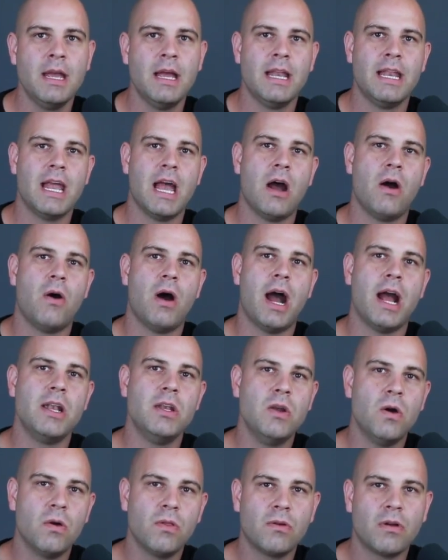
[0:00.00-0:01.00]
Now, I
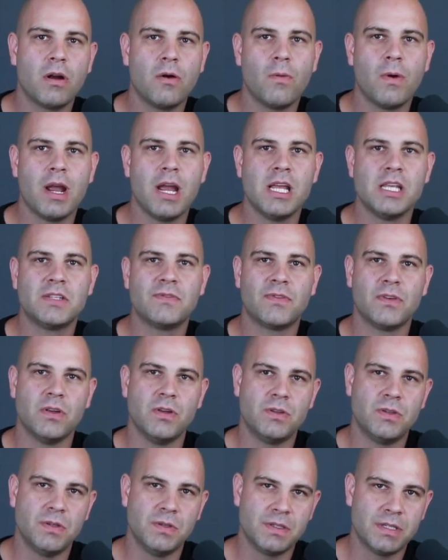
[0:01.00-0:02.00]
know there are ways for
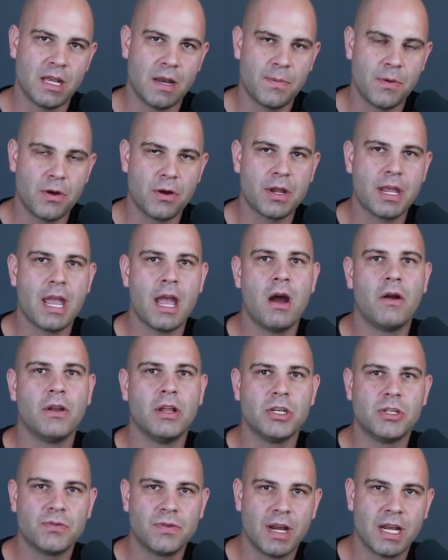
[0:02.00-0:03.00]
you to set up your account
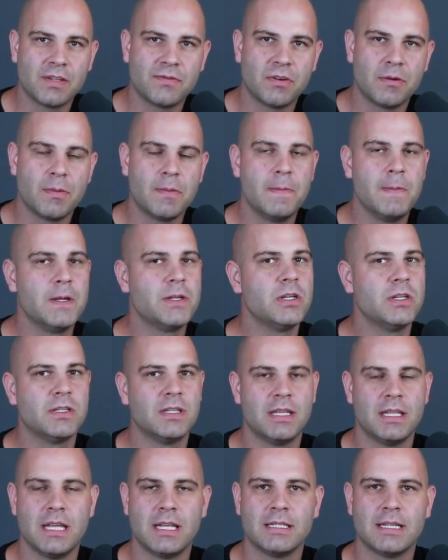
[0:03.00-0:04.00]
and transfer permissions
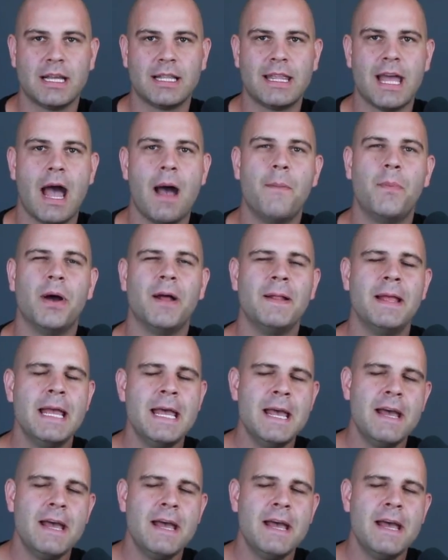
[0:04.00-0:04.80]
and things like that, but